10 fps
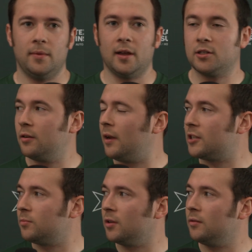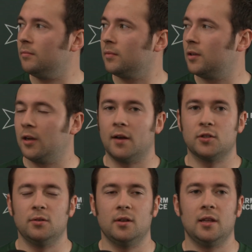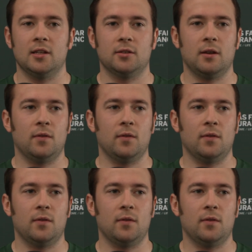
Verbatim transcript: I think I showed, had some good kickoffs too in the end zone,